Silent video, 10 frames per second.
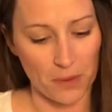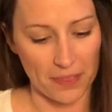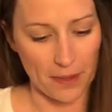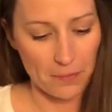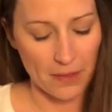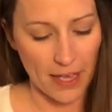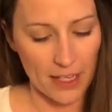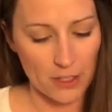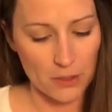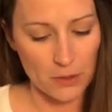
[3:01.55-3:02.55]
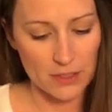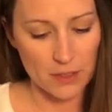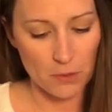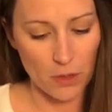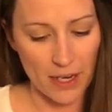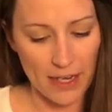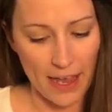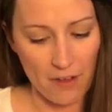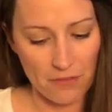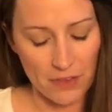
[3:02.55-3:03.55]
in them. I included some great
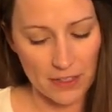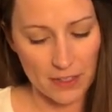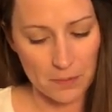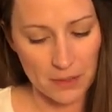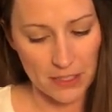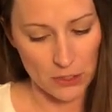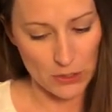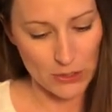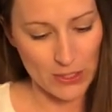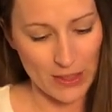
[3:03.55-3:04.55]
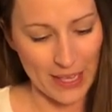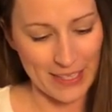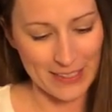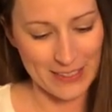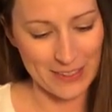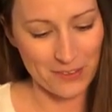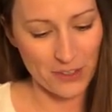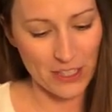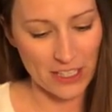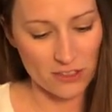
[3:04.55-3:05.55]
outfit completers like a
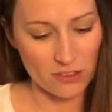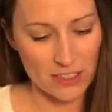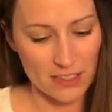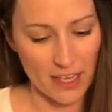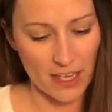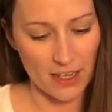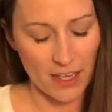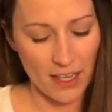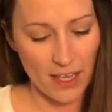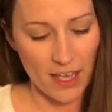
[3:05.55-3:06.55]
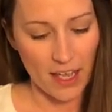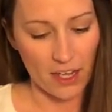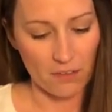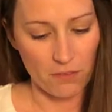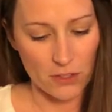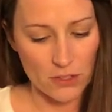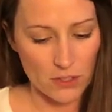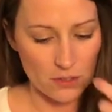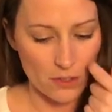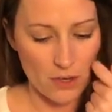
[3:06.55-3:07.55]
silver Kendra set and a
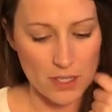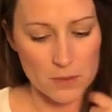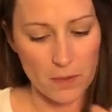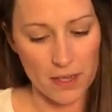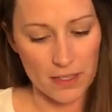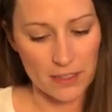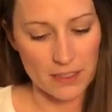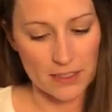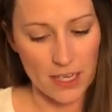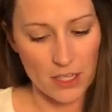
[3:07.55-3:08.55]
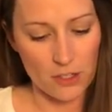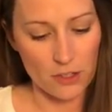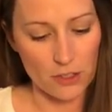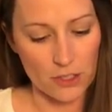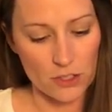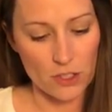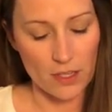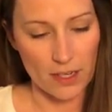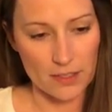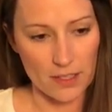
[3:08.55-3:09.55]
versatile crossbody to take your looks to
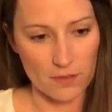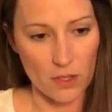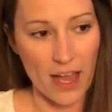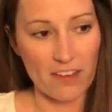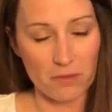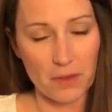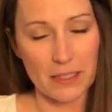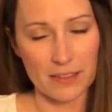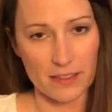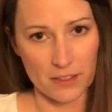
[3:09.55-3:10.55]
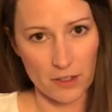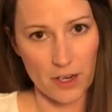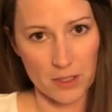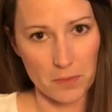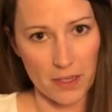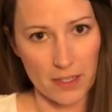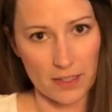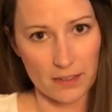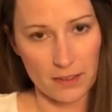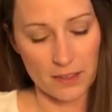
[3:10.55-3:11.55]
the next level. I've been needing a
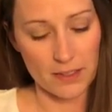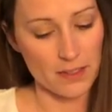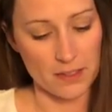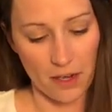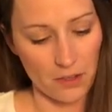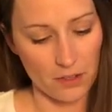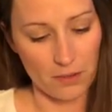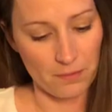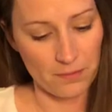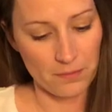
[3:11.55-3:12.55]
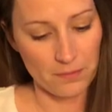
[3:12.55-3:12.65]
crossbody. This is not good.